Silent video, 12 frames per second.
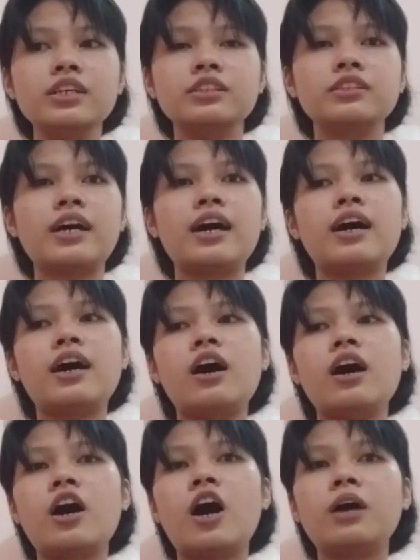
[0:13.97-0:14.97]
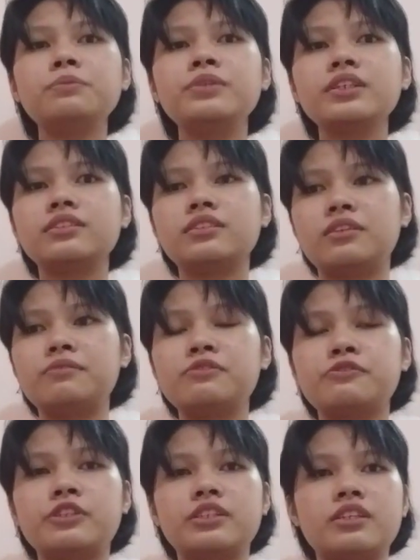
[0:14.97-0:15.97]
The objectives
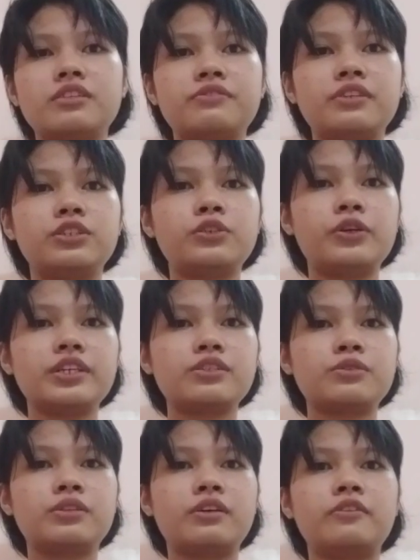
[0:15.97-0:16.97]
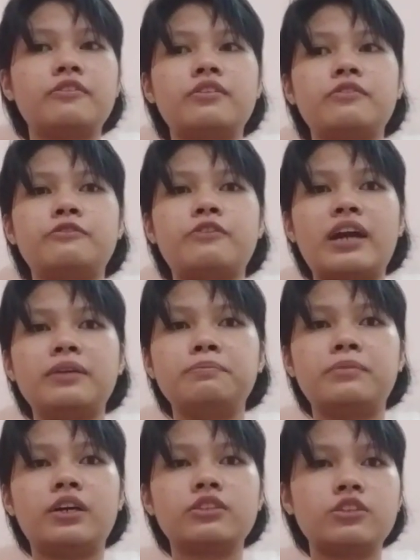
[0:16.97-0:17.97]
for this video is to define
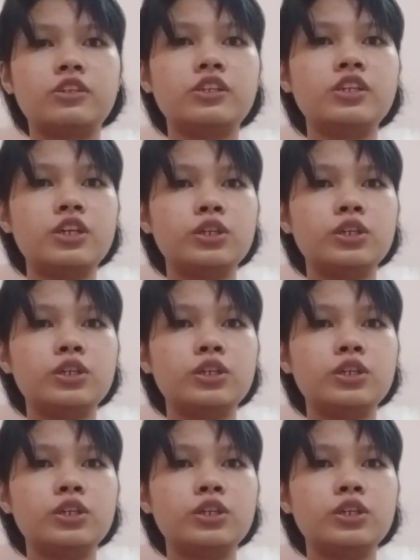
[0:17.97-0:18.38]
matter,